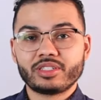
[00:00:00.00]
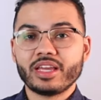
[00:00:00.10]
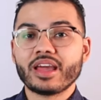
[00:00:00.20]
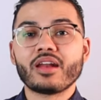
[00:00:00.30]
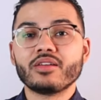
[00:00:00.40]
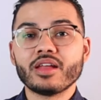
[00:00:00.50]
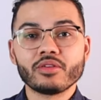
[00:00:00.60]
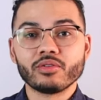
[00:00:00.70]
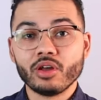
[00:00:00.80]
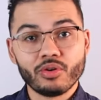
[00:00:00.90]
take out
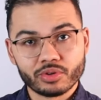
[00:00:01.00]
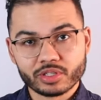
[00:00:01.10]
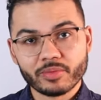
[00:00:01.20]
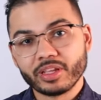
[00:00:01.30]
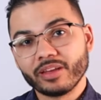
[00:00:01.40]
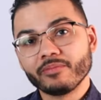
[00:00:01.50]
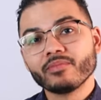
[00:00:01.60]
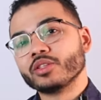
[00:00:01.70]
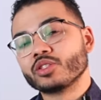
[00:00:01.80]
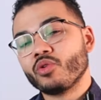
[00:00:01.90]
another loan or something
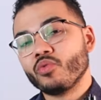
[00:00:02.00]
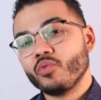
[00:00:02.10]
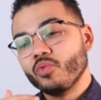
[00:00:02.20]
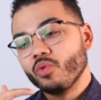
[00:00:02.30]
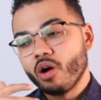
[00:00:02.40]
and so